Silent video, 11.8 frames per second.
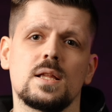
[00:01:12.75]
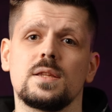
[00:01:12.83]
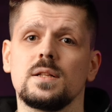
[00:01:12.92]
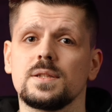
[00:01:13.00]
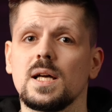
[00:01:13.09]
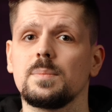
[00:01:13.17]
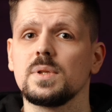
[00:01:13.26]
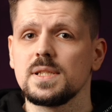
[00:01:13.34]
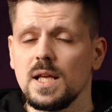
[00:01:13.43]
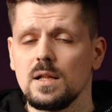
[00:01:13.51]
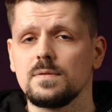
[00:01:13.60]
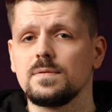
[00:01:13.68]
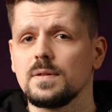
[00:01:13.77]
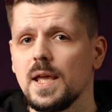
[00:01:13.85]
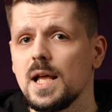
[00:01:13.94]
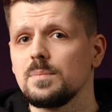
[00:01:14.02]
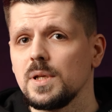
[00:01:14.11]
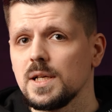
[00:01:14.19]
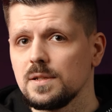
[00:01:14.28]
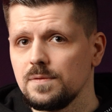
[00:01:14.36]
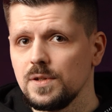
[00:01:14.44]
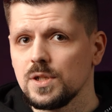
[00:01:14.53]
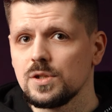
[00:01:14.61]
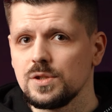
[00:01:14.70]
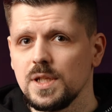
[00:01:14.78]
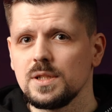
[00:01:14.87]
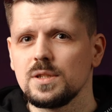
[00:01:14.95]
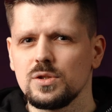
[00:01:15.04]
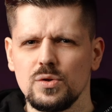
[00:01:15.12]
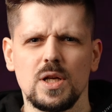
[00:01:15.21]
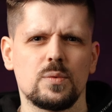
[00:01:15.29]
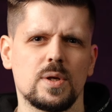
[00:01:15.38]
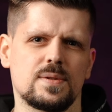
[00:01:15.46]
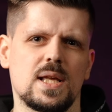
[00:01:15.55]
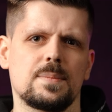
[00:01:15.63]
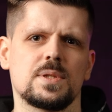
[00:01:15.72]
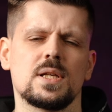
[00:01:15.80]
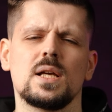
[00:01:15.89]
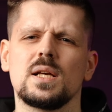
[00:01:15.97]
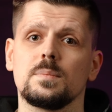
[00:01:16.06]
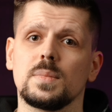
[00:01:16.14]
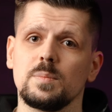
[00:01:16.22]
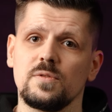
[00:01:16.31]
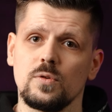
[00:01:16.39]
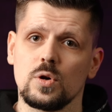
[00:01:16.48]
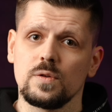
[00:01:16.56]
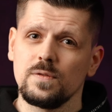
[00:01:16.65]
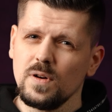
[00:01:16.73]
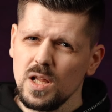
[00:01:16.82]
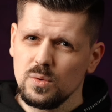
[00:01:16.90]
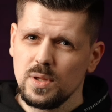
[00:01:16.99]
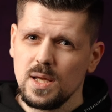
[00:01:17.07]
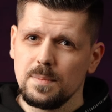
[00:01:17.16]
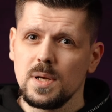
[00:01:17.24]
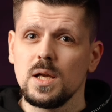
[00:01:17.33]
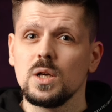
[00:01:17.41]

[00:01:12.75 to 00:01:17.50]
The LTAP itself can be configured in three quick steps, but before we follow them,